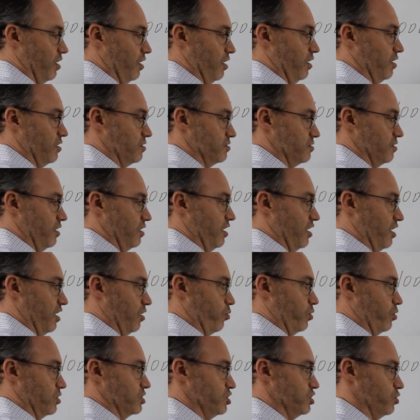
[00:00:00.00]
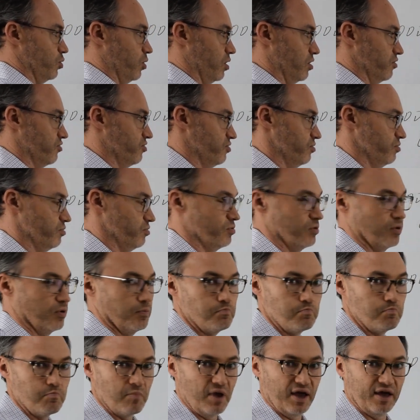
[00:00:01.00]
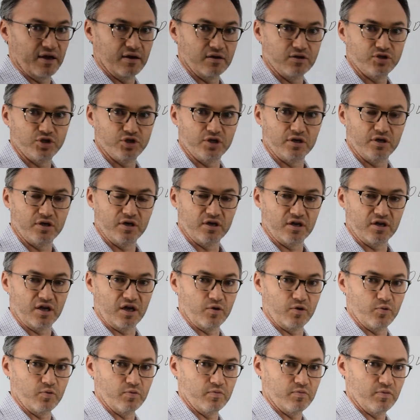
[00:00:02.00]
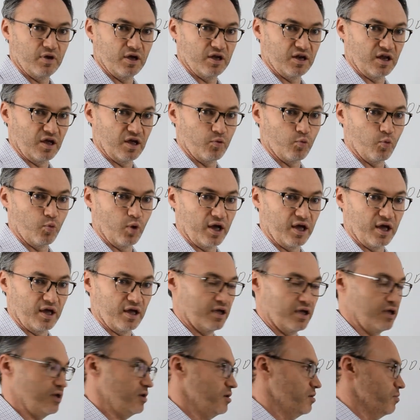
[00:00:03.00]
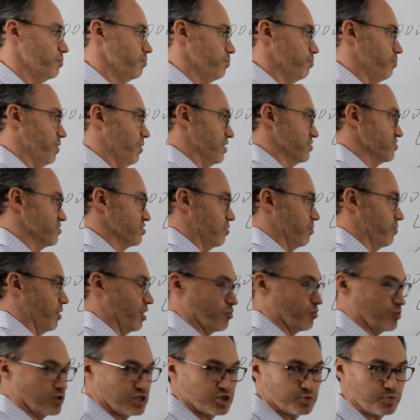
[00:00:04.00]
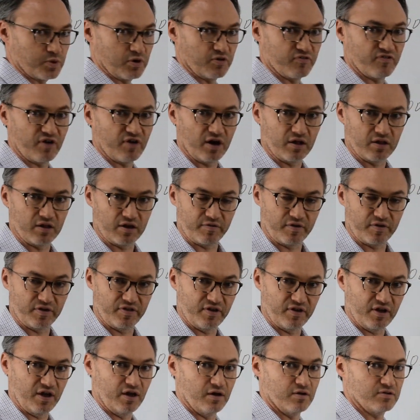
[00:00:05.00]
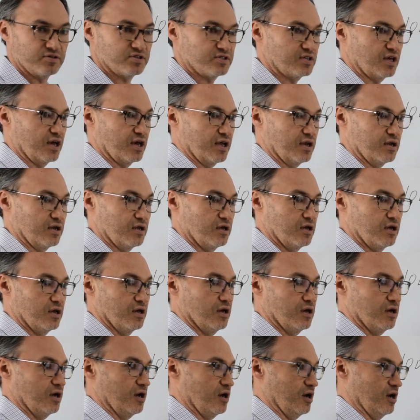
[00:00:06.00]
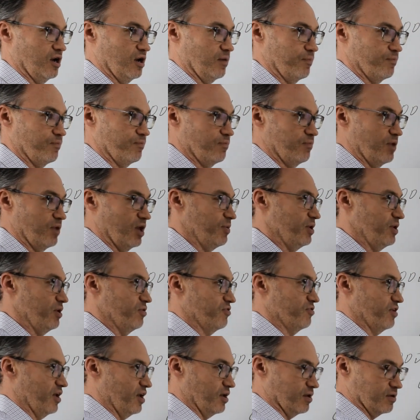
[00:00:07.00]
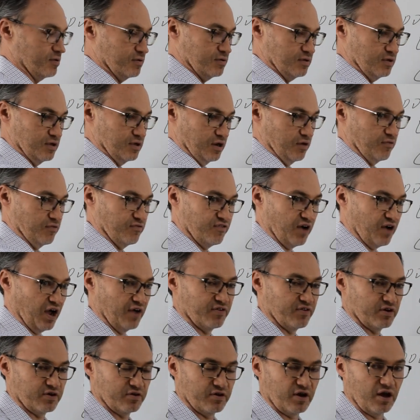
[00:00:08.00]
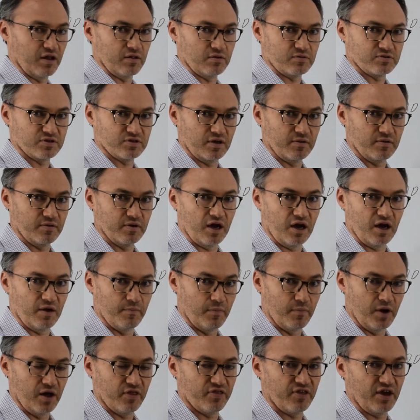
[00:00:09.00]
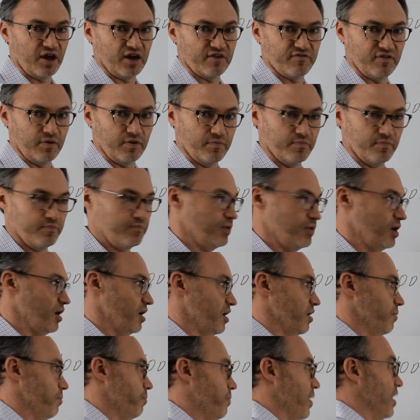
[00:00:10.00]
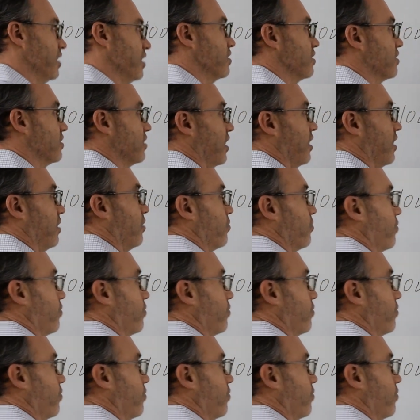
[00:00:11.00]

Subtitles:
and I want you all to manage it in a way based on my risk profile and everything else that maybe you take, you know, $500 a month out of a bank account,